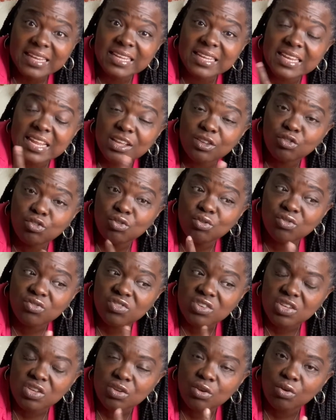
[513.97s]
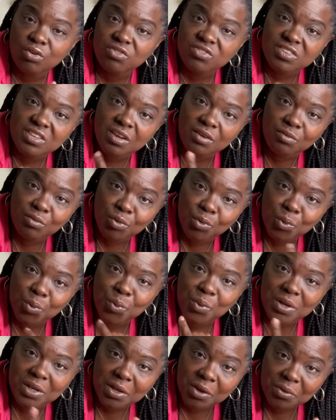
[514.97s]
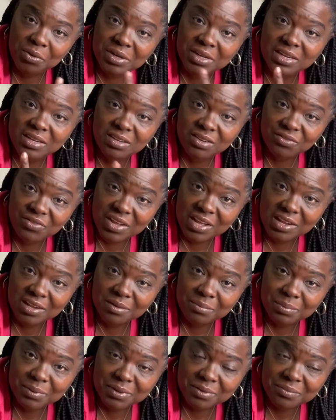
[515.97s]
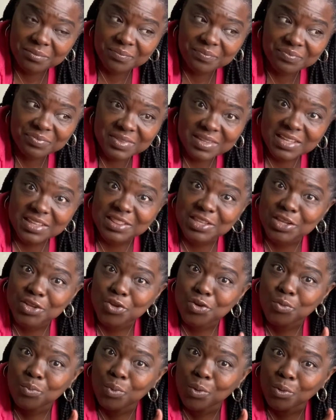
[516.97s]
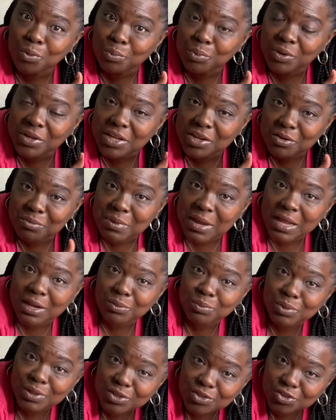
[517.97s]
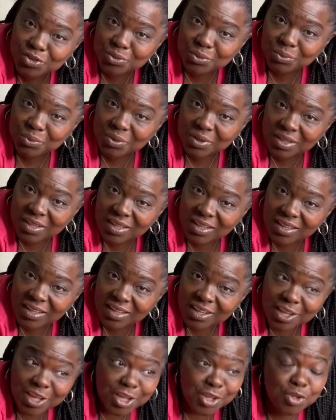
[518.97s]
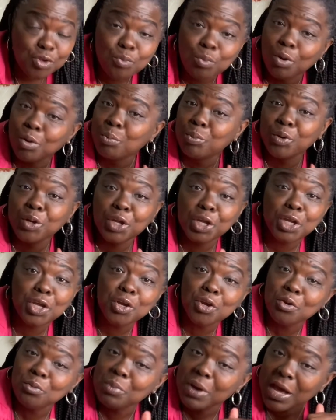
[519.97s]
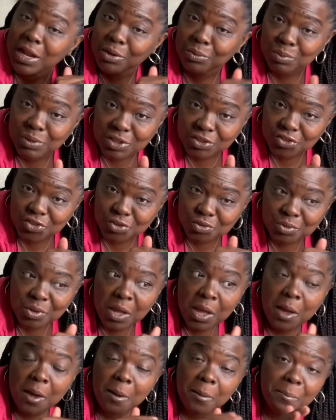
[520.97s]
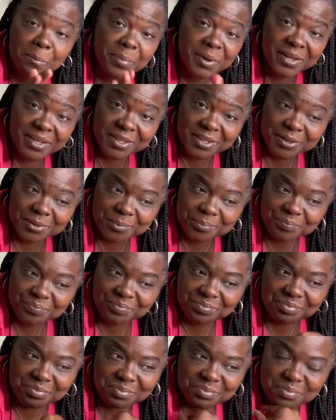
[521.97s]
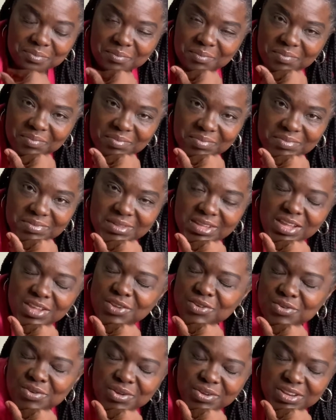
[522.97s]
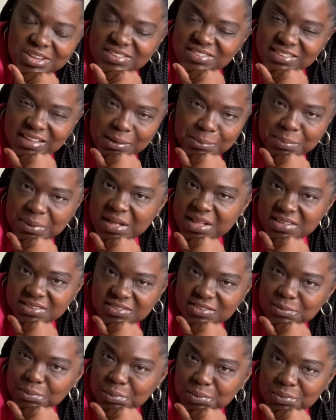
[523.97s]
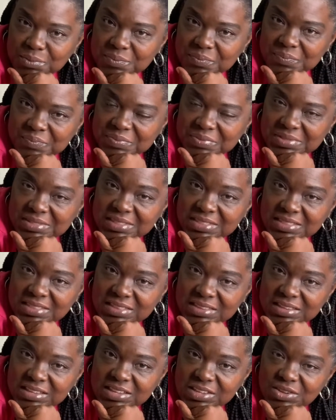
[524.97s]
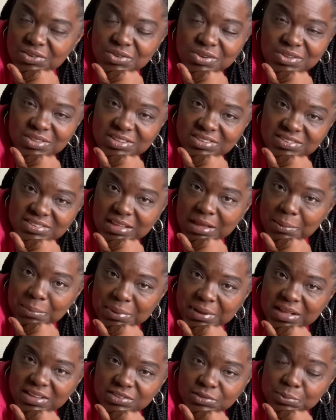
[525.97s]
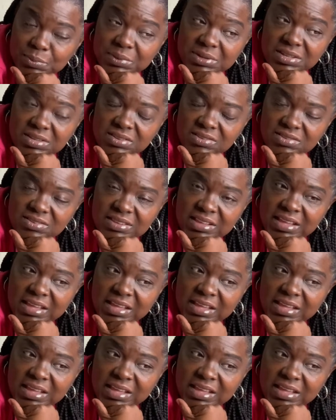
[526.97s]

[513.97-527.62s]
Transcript: then as you see yourself growing, learning, and developing, then you want to bring everybody with you. You want to bring everybody with you. But you know that's not possible. You know that's not possible, because